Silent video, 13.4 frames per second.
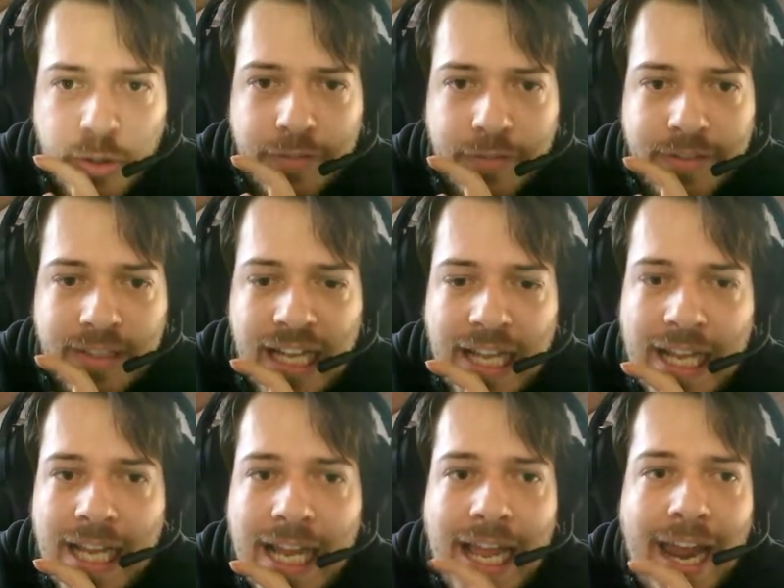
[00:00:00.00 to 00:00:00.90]
server,
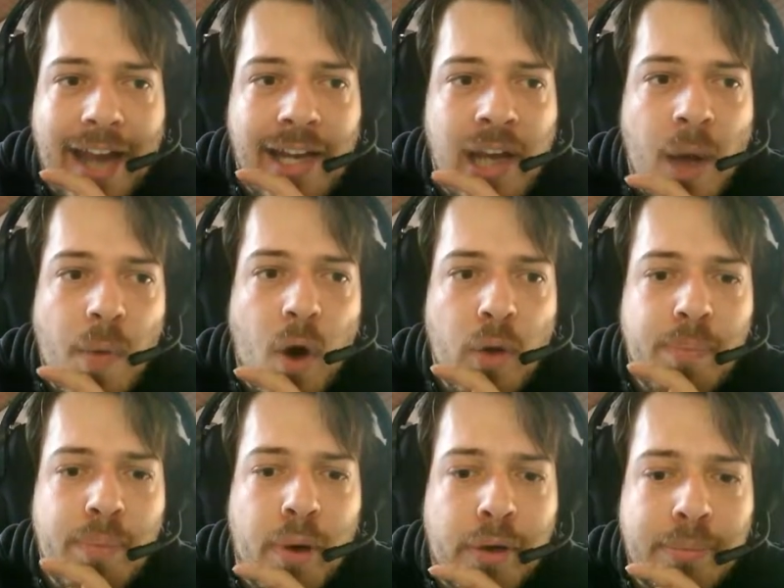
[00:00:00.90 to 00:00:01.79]
and now
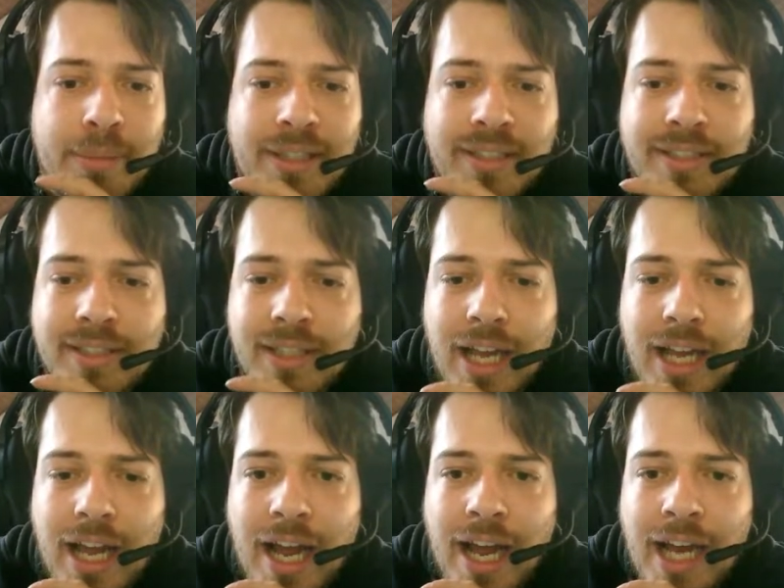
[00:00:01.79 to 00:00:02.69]
on purpose
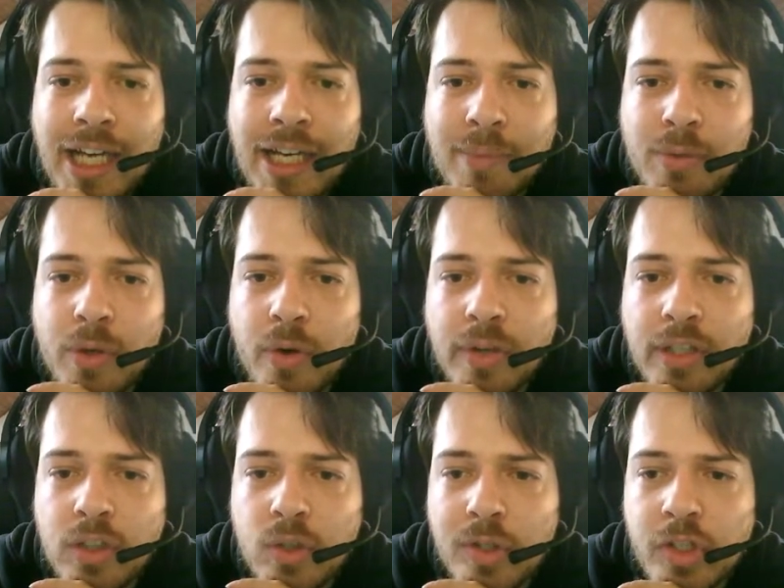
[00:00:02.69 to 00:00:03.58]
I am
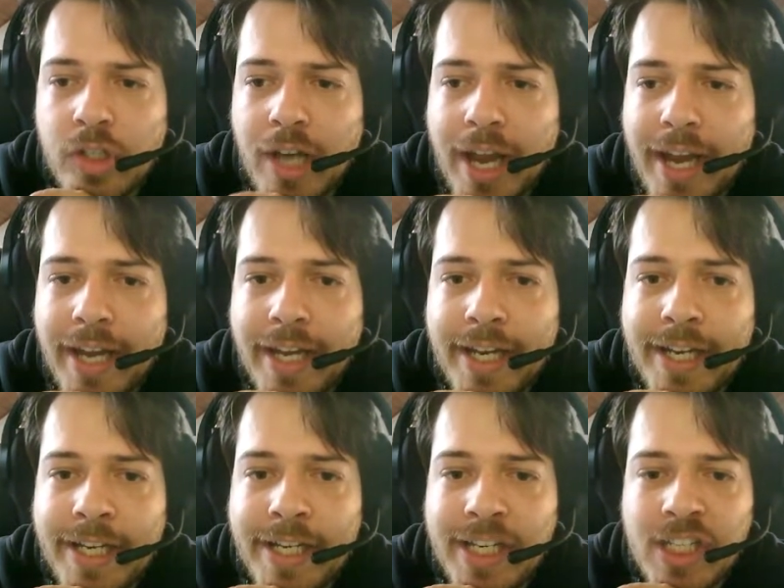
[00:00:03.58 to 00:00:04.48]
going to
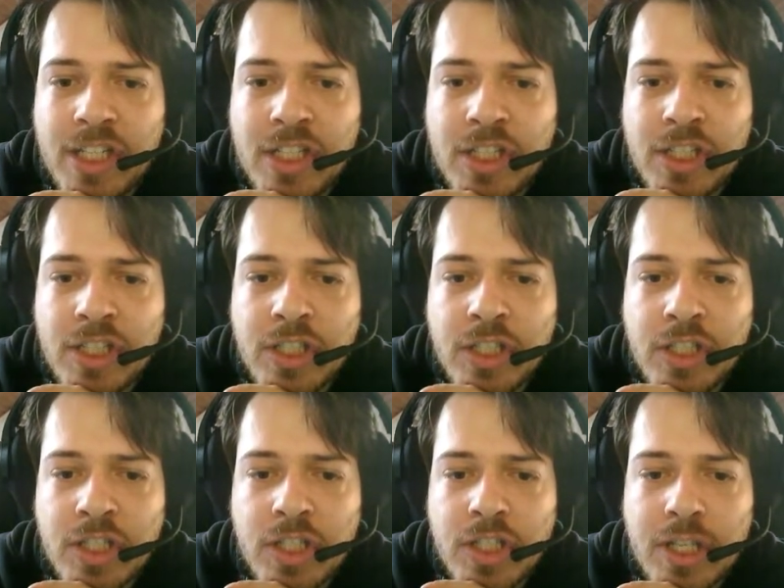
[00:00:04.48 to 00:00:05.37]

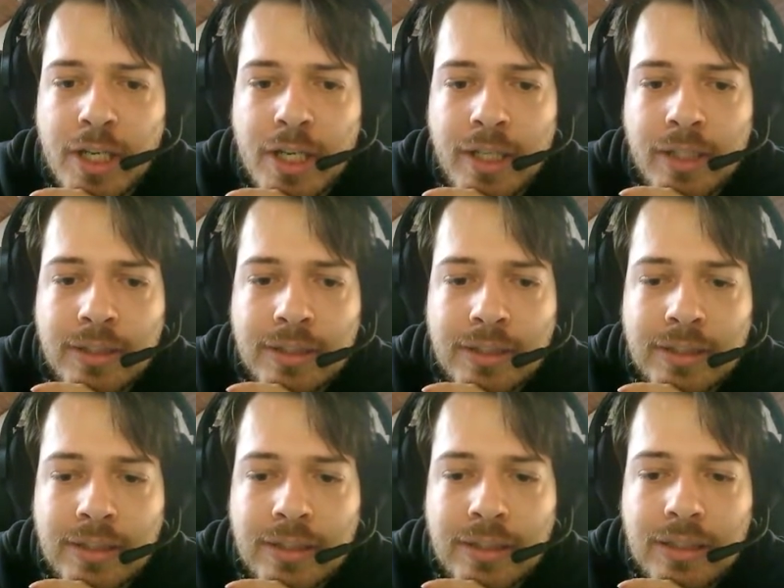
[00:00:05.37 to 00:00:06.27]
change
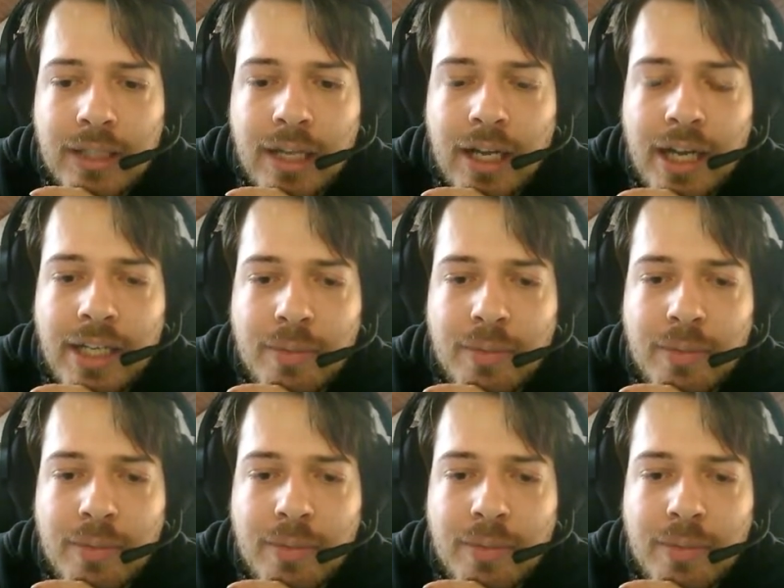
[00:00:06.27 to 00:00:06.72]
the